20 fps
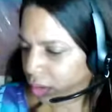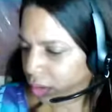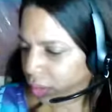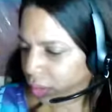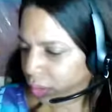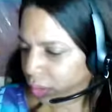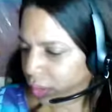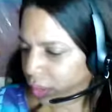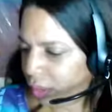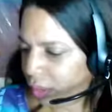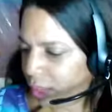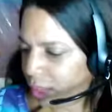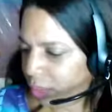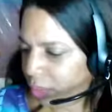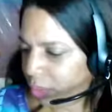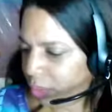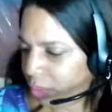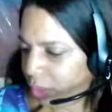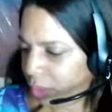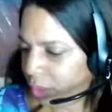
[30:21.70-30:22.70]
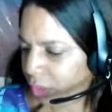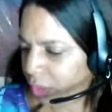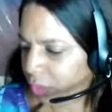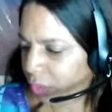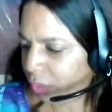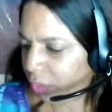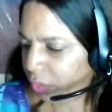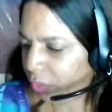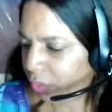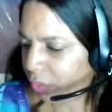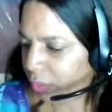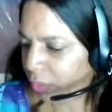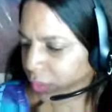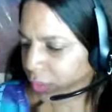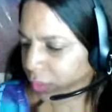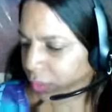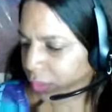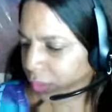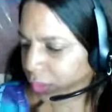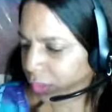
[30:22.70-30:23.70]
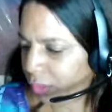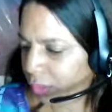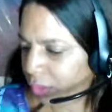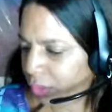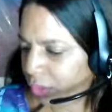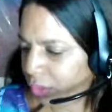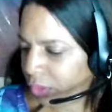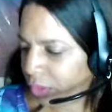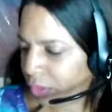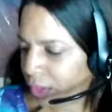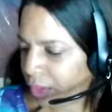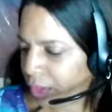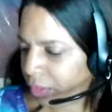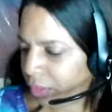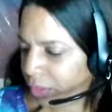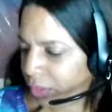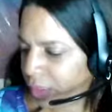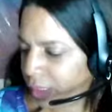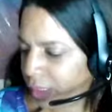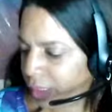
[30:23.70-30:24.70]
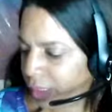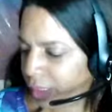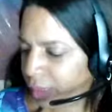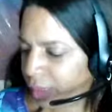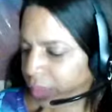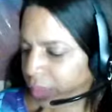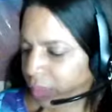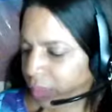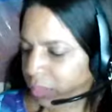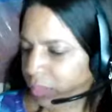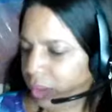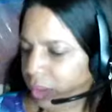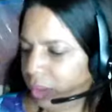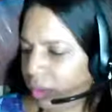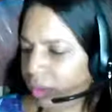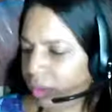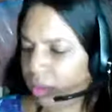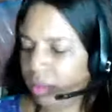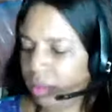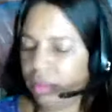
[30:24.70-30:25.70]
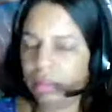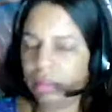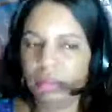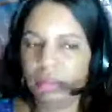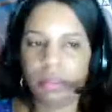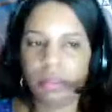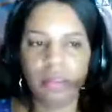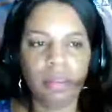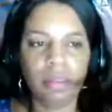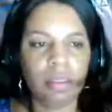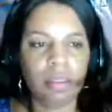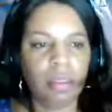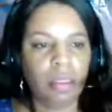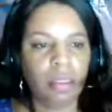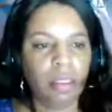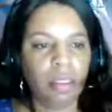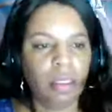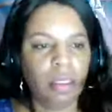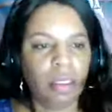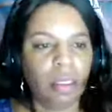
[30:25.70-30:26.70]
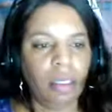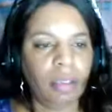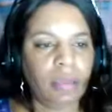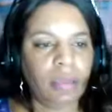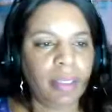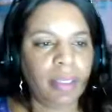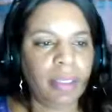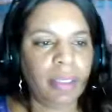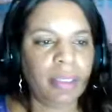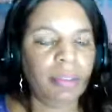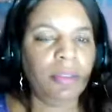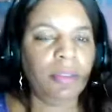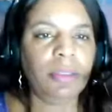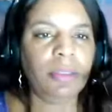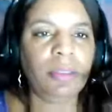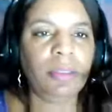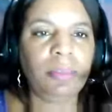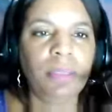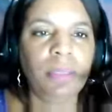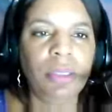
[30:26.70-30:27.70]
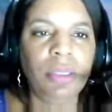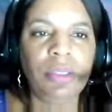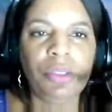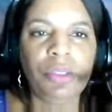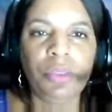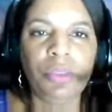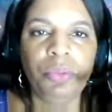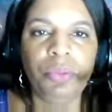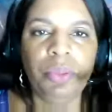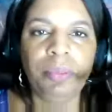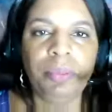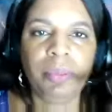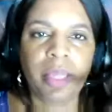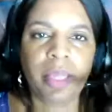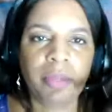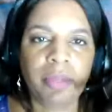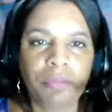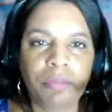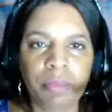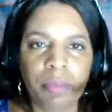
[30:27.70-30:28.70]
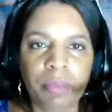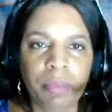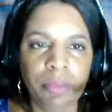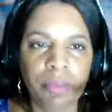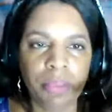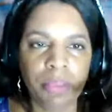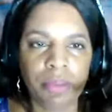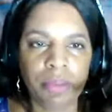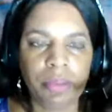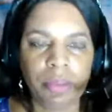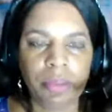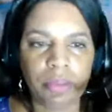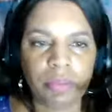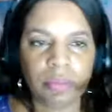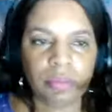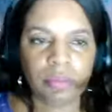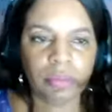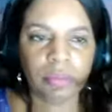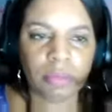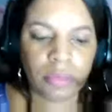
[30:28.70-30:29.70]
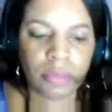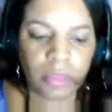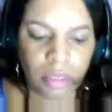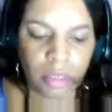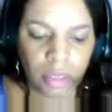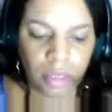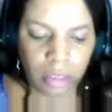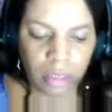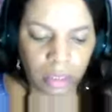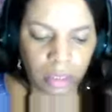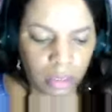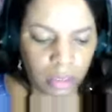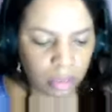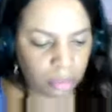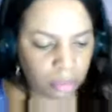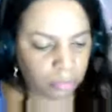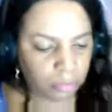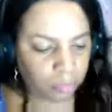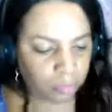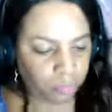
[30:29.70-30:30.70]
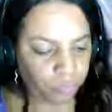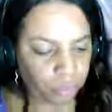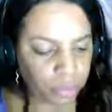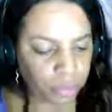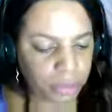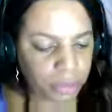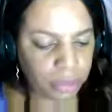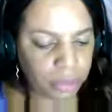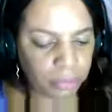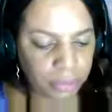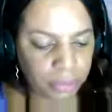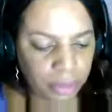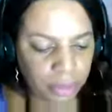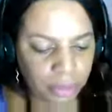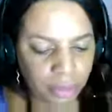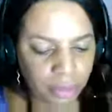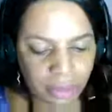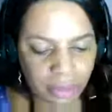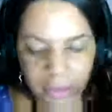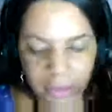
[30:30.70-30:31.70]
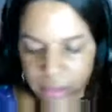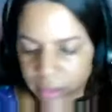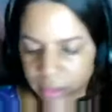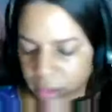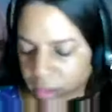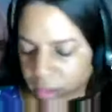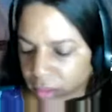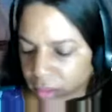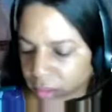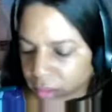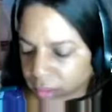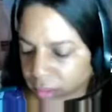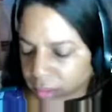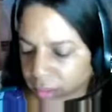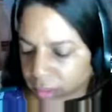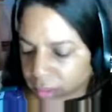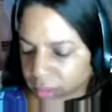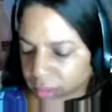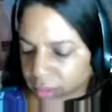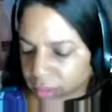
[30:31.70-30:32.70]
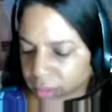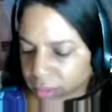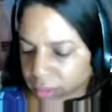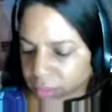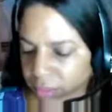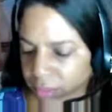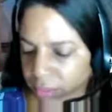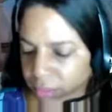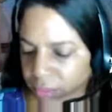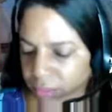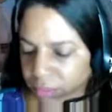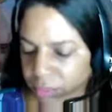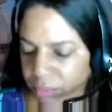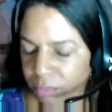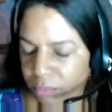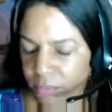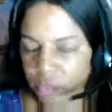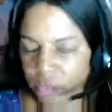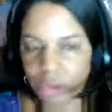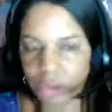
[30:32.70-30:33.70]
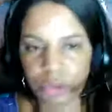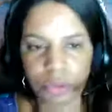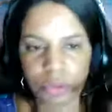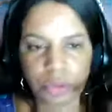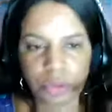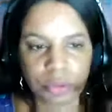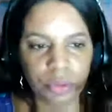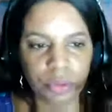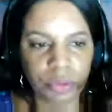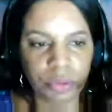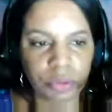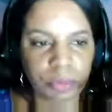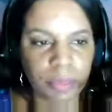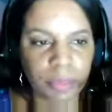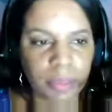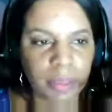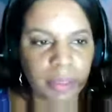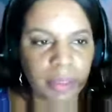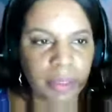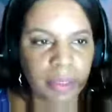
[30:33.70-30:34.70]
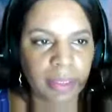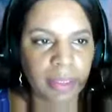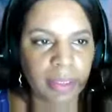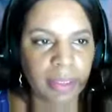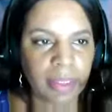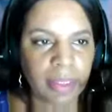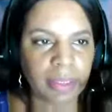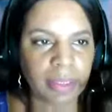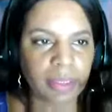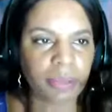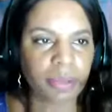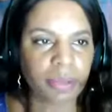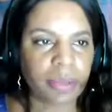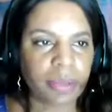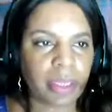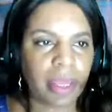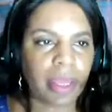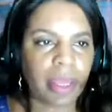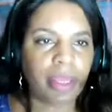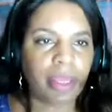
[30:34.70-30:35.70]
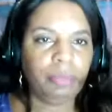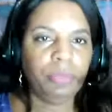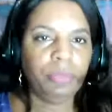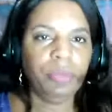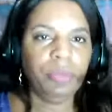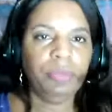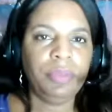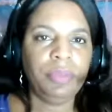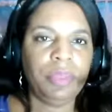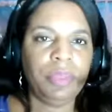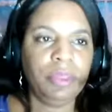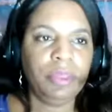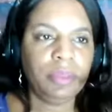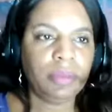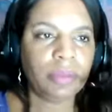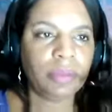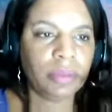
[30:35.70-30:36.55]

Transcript: what apps do I use for my posts to advertise and market? Okay, it all depends on what platform I'm using. For something like YouTube, I use iMovie